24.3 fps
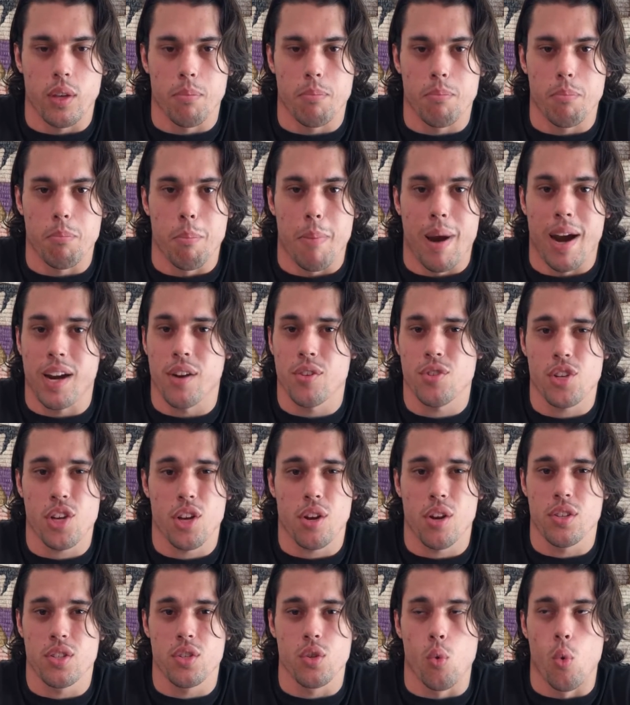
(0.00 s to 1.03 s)

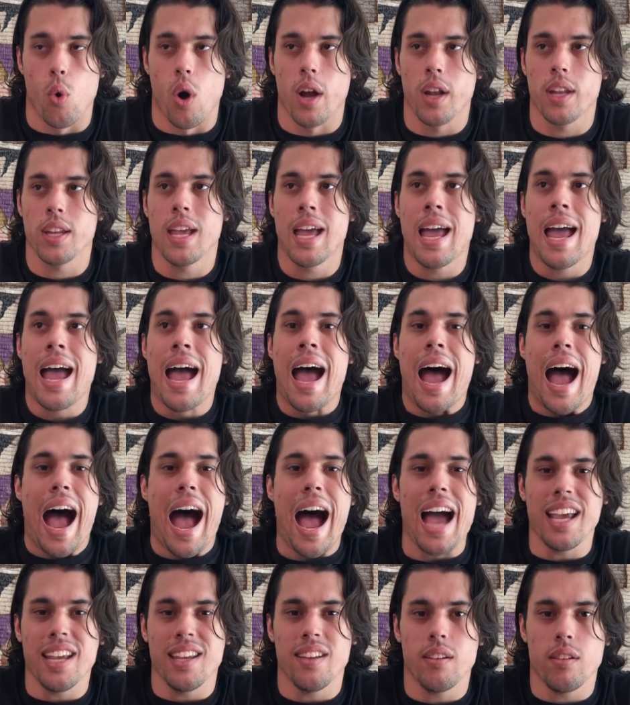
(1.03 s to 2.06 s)
microcycle as you want.
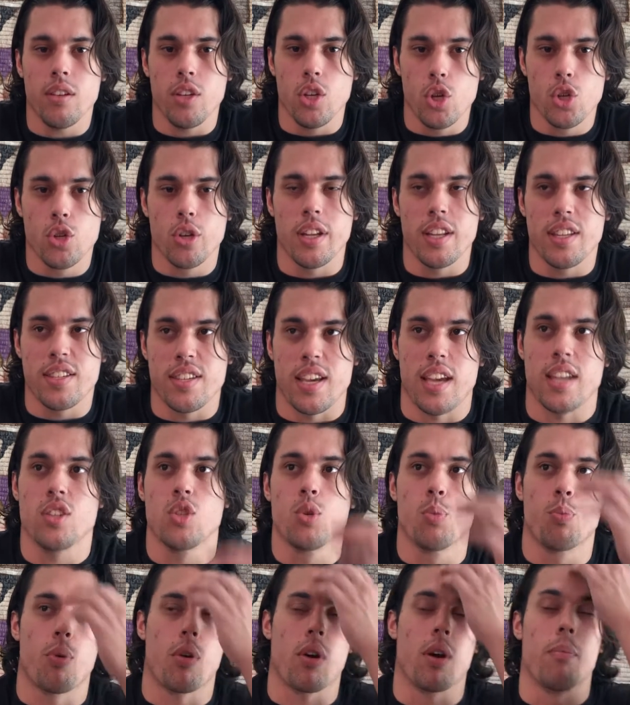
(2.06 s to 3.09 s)
I usually tend to
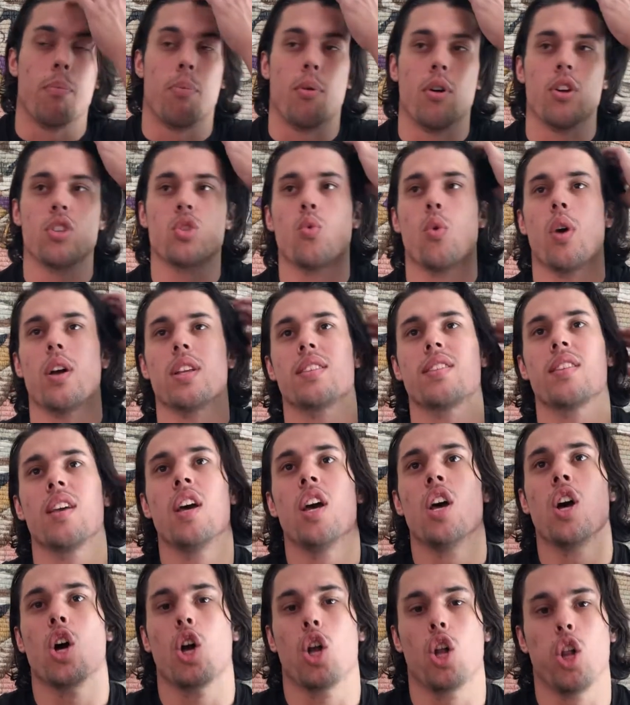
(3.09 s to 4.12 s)
program pause squats
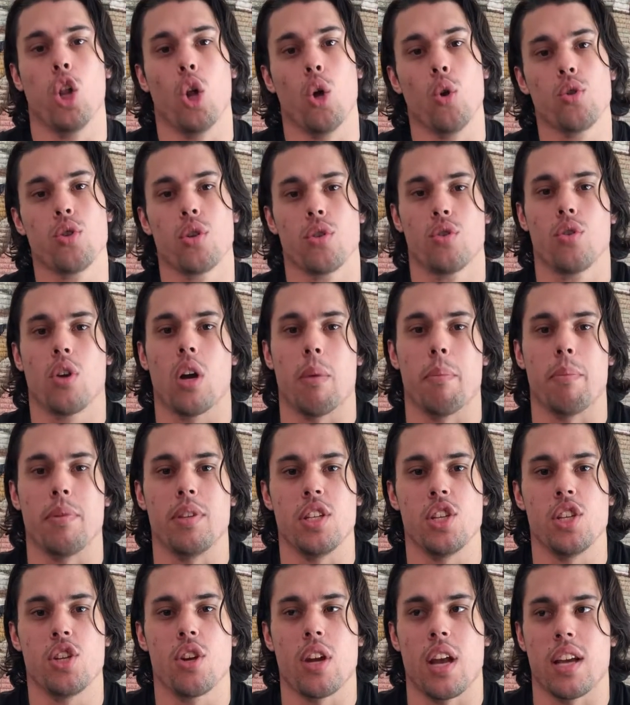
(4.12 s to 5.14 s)
closer to
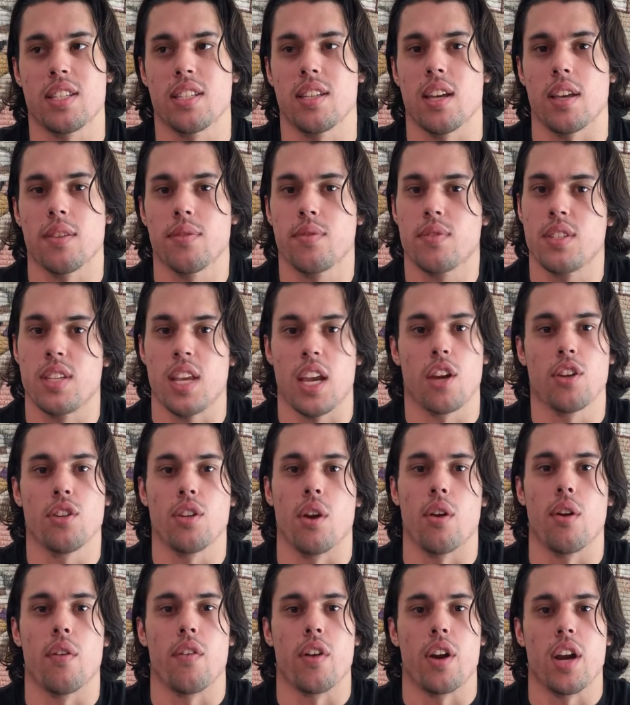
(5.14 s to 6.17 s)
competition as a
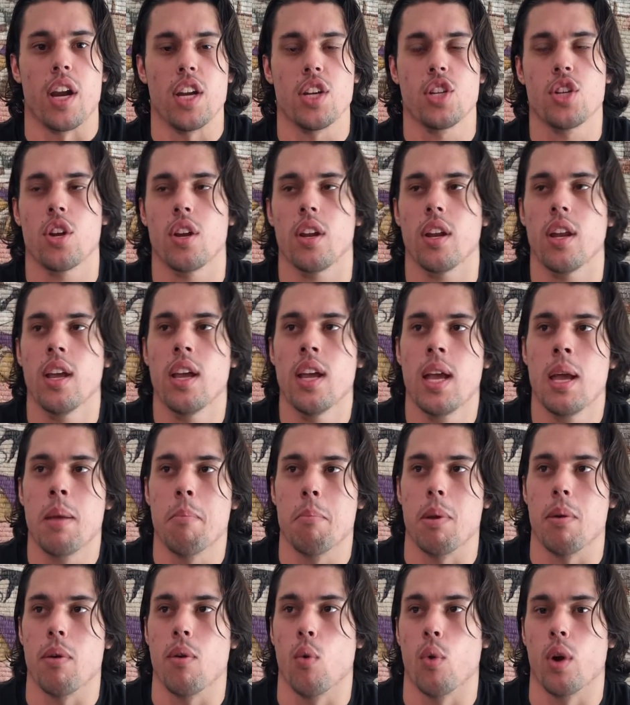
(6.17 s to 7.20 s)
secondary variation.
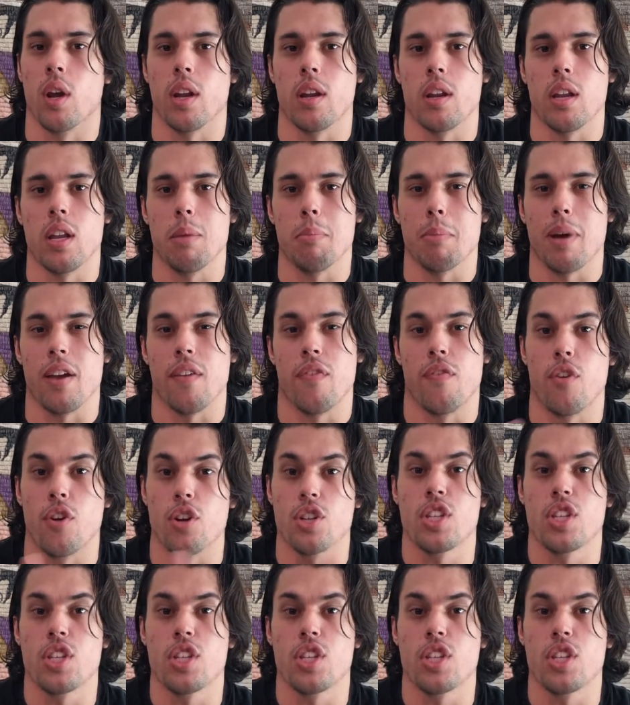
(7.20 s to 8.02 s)
Maybe when in my first